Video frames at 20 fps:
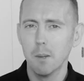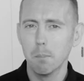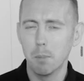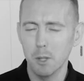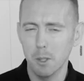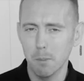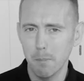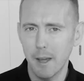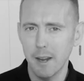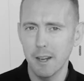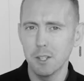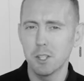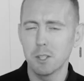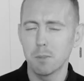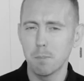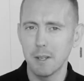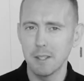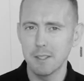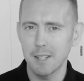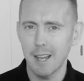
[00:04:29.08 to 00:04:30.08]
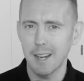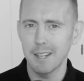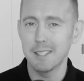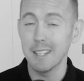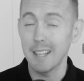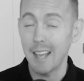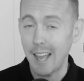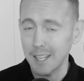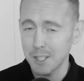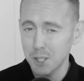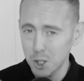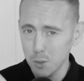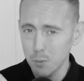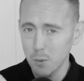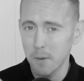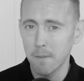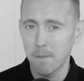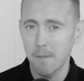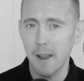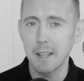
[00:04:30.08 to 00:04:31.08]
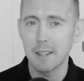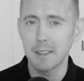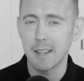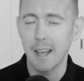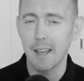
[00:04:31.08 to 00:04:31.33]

But the manager's mentality has to reflect